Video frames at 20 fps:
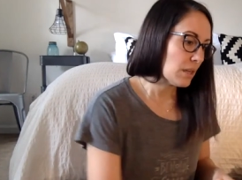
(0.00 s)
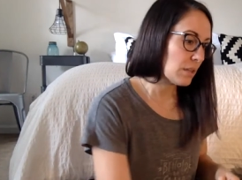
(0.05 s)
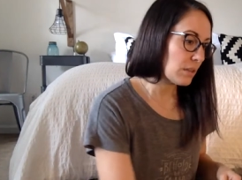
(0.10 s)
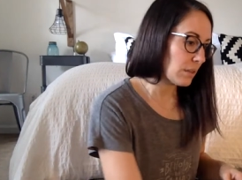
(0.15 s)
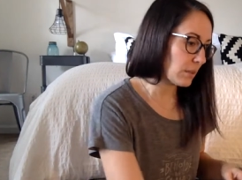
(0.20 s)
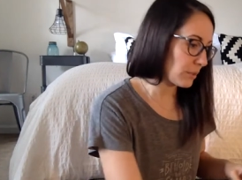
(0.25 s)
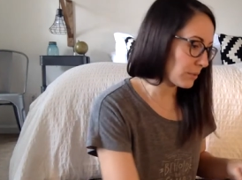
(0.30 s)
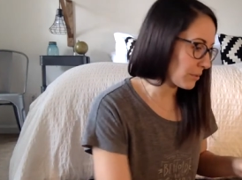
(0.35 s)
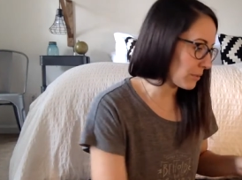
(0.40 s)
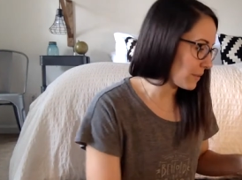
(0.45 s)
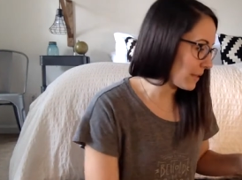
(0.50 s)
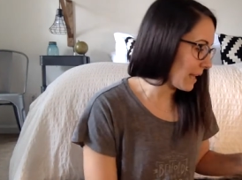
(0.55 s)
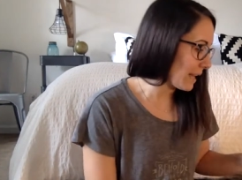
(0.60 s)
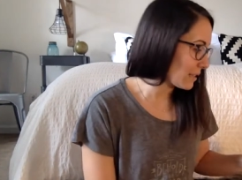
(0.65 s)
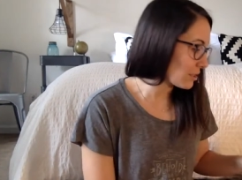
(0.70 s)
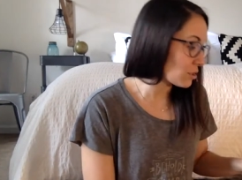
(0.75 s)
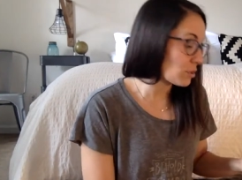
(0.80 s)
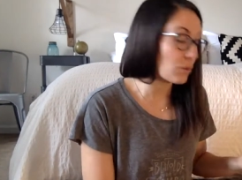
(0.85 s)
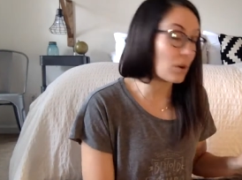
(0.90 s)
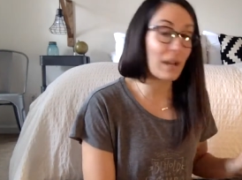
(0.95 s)
look through
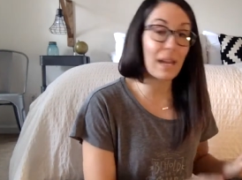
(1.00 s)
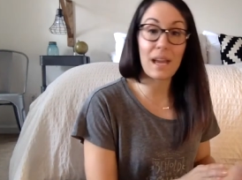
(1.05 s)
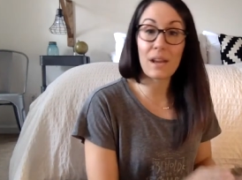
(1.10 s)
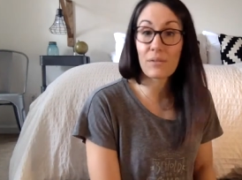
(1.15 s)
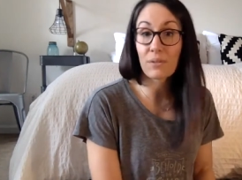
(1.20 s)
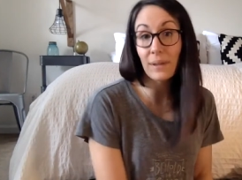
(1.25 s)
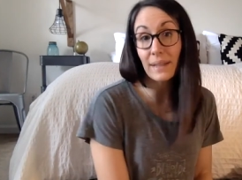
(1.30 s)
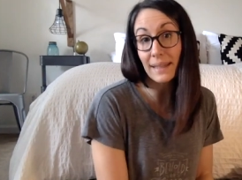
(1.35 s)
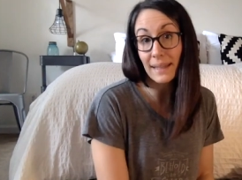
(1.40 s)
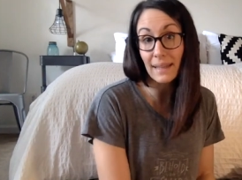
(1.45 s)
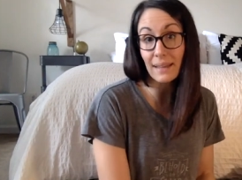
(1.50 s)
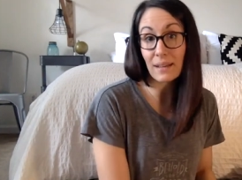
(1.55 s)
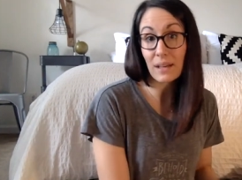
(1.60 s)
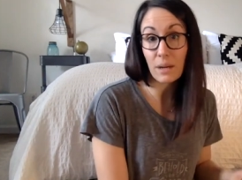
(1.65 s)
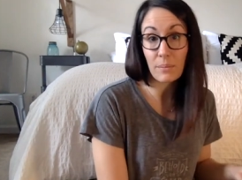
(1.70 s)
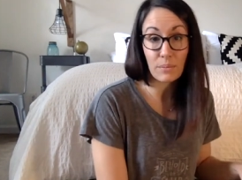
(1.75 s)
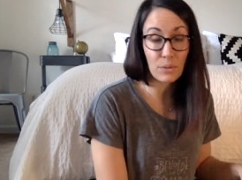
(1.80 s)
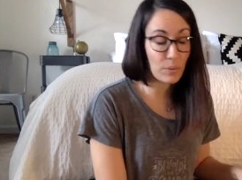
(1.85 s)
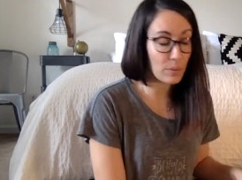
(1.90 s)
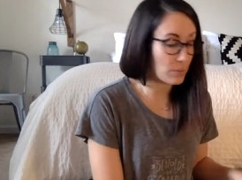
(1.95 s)
that. So every kit
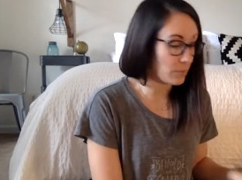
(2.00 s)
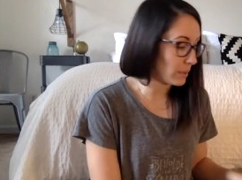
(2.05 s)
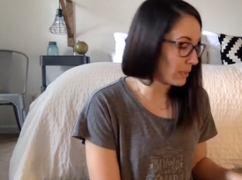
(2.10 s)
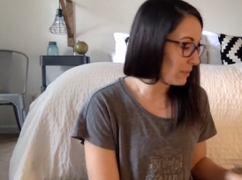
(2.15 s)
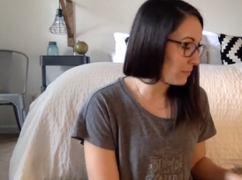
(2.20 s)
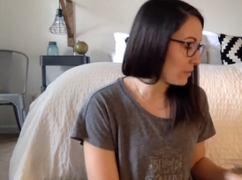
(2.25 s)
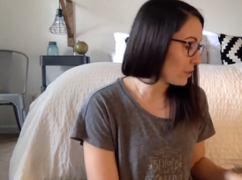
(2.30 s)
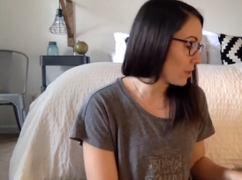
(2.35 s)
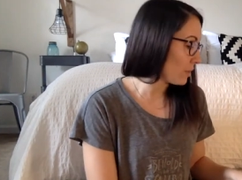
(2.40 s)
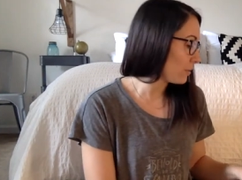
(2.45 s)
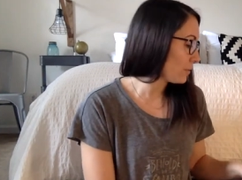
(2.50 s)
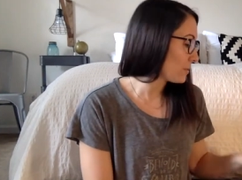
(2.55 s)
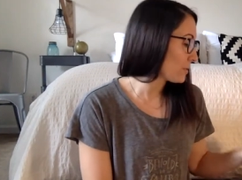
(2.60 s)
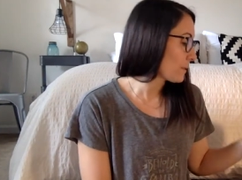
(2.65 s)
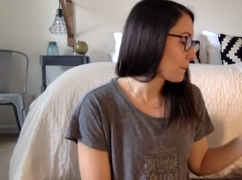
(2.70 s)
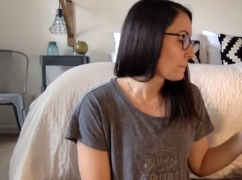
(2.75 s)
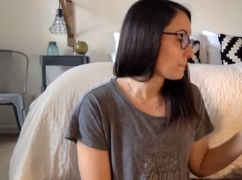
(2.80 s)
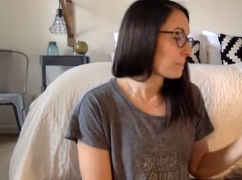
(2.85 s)
comes with one of those.